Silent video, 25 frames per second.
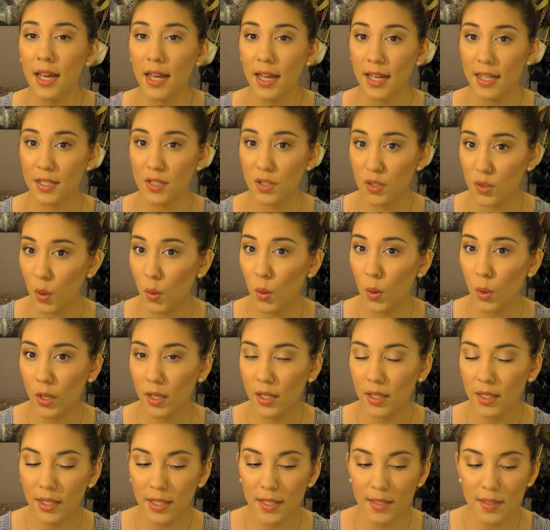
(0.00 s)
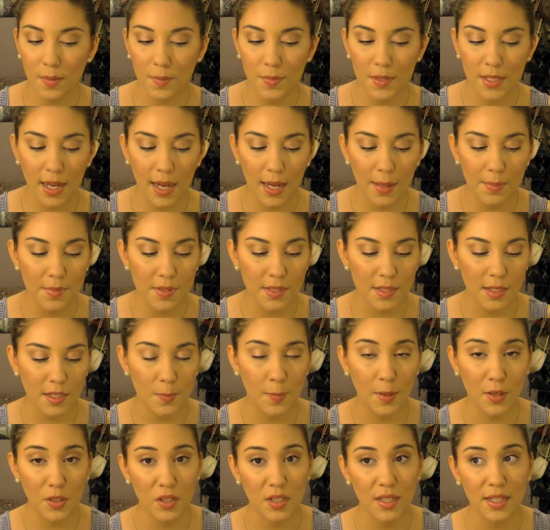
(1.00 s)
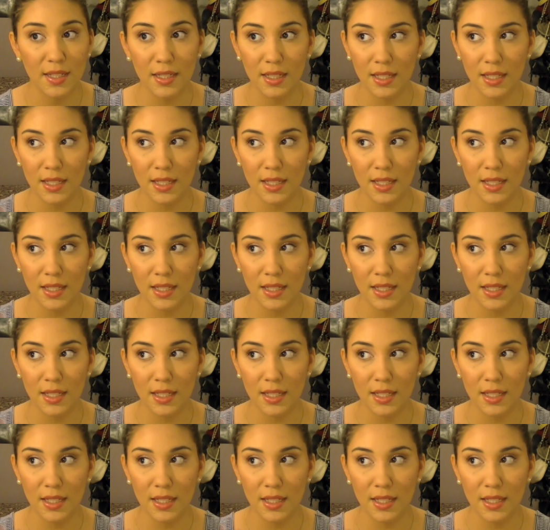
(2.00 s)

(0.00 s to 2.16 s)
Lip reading: is so oily sometimes, especially in